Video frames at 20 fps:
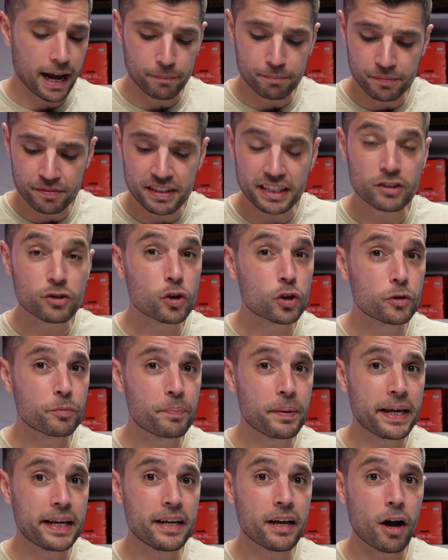this could
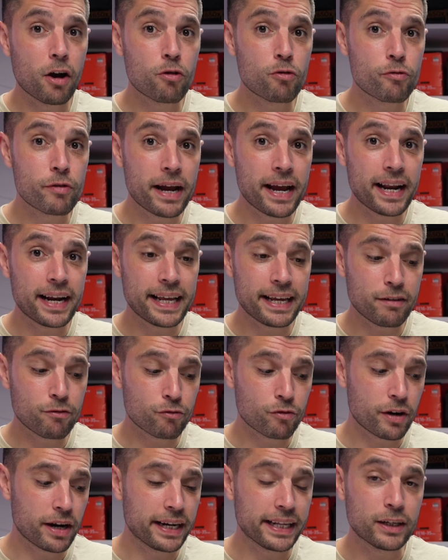be a really,
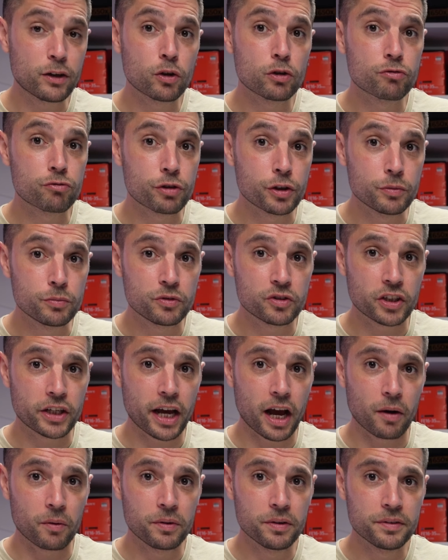really good route to go.